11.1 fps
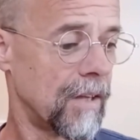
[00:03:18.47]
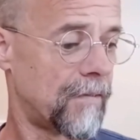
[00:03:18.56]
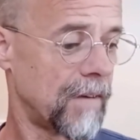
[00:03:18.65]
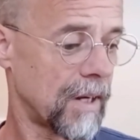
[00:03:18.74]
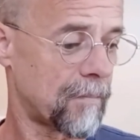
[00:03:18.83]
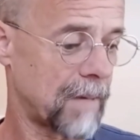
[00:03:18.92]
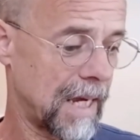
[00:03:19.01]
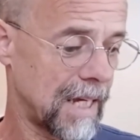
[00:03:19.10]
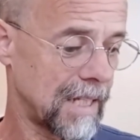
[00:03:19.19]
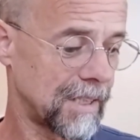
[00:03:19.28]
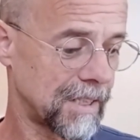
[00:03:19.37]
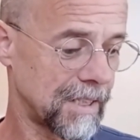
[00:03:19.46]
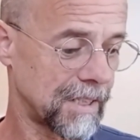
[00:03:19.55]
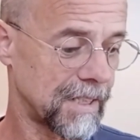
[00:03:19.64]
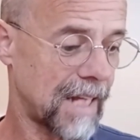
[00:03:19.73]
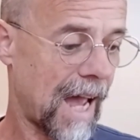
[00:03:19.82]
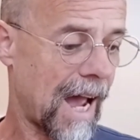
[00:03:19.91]
The Philippines is
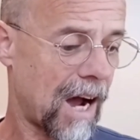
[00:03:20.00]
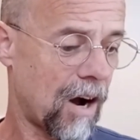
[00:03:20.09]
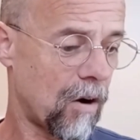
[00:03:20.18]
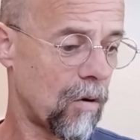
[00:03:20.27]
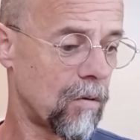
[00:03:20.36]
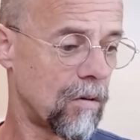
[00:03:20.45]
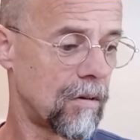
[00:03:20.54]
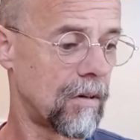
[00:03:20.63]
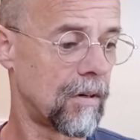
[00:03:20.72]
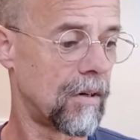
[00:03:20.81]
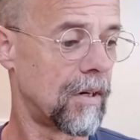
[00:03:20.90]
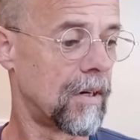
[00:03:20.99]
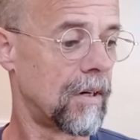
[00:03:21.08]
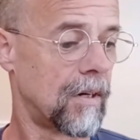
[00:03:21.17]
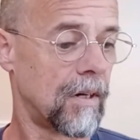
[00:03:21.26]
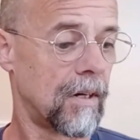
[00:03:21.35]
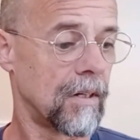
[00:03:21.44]
now
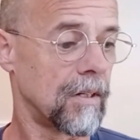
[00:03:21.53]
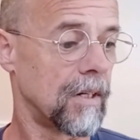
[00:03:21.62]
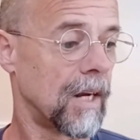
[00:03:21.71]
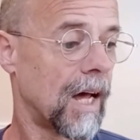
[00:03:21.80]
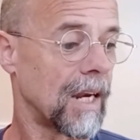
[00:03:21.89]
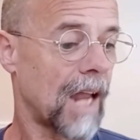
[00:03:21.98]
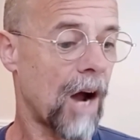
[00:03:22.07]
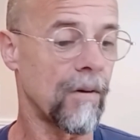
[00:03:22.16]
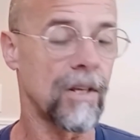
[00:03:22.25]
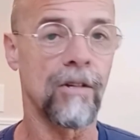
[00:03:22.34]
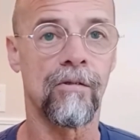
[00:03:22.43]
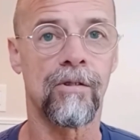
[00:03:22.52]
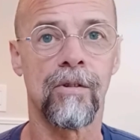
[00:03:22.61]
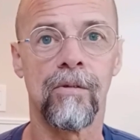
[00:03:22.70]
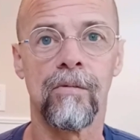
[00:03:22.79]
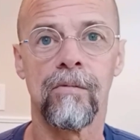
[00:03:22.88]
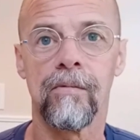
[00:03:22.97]
allowing you
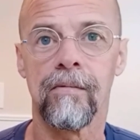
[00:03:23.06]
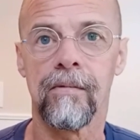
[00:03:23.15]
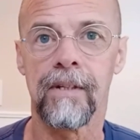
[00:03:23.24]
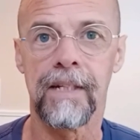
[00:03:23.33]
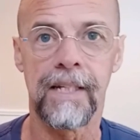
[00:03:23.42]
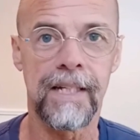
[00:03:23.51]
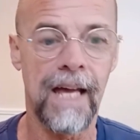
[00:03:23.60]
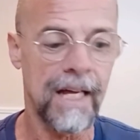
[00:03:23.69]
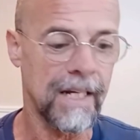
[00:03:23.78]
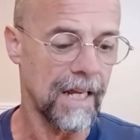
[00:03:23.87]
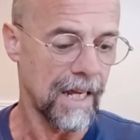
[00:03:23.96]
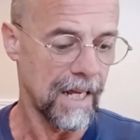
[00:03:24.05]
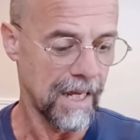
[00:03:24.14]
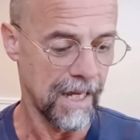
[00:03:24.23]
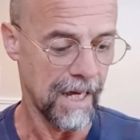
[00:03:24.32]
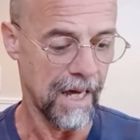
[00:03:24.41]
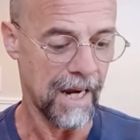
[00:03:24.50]
to get
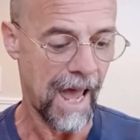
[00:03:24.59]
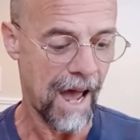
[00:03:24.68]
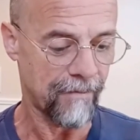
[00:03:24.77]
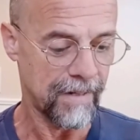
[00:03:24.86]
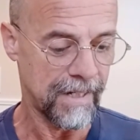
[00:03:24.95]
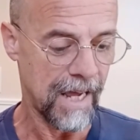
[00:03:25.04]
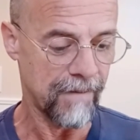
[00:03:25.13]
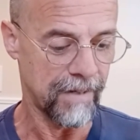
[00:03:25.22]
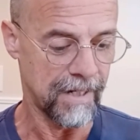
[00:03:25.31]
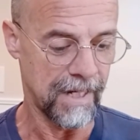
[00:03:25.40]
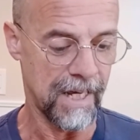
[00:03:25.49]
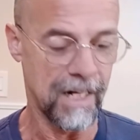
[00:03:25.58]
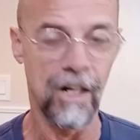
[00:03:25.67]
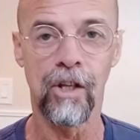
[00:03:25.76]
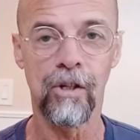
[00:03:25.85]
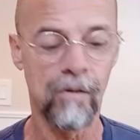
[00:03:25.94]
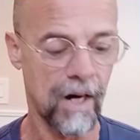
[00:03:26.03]
an affidavit
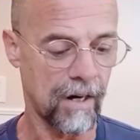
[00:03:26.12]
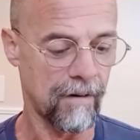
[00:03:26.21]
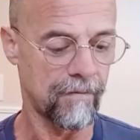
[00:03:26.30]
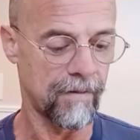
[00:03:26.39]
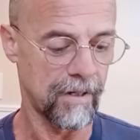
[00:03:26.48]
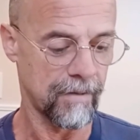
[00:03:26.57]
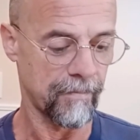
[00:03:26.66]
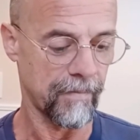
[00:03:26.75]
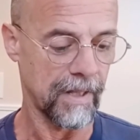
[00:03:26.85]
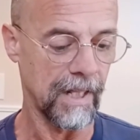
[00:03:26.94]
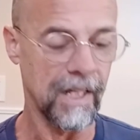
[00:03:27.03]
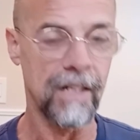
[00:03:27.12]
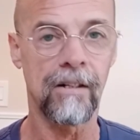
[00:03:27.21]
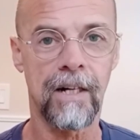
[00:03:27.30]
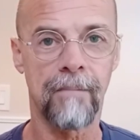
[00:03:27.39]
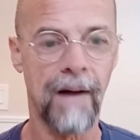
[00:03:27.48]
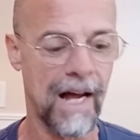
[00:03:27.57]
in lieu of the
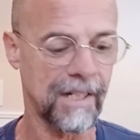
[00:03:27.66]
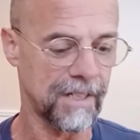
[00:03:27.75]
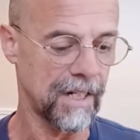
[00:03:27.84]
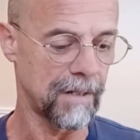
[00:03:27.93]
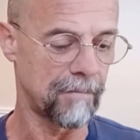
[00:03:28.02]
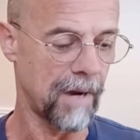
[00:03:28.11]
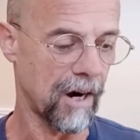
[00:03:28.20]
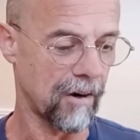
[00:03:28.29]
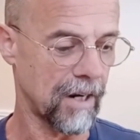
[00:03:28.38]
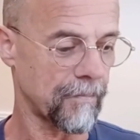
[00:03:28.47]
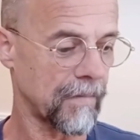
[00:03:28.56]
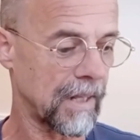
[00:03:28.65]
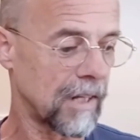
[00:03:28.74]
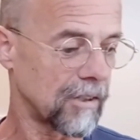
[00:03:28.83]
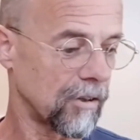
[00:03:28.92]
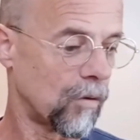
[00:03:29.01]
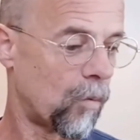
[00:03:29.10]
legal capacity to marry.
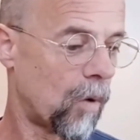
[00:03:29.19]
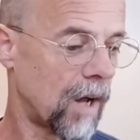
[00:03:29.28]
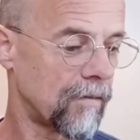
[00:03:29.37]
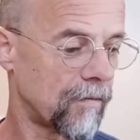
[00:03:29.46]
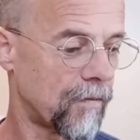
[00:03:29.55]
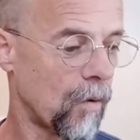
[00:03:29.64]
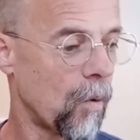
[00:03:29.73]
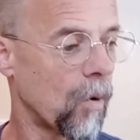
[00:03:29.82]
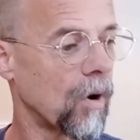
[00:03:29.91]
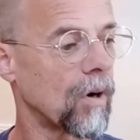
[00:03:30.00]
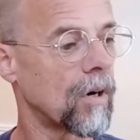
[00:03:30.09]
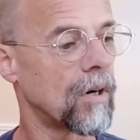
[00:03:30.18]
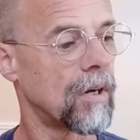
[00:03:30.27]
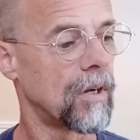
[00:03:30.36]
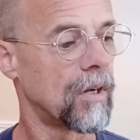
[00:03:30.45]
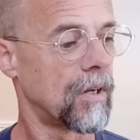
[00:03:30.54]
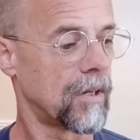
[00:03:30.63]
So the one for
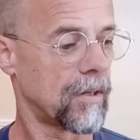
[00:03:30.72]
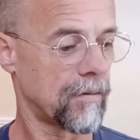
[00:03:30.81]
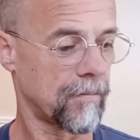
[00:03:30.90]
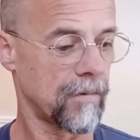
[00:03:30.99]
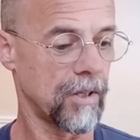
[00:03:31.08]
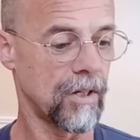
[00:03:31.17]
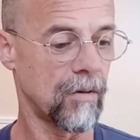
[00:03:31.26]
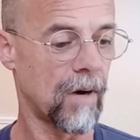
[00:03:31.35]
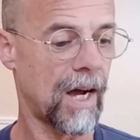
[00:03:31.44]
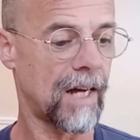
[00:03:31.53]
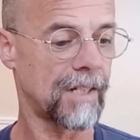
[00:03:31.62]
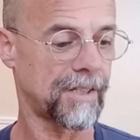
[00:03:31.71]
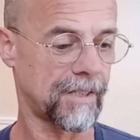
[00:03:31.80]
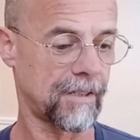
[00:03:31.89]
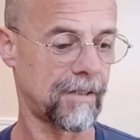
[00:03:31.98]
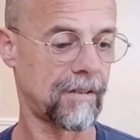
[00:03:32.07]
the U.S.